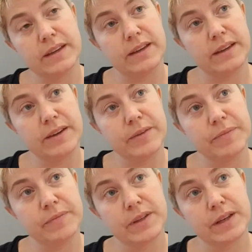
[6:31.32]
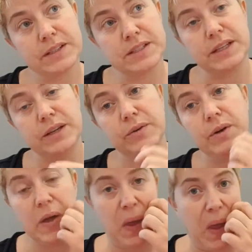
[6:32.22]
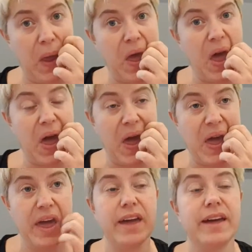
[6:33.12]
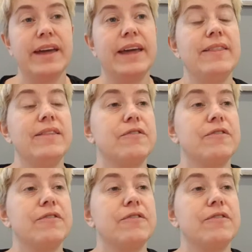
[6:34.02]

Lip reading: continue in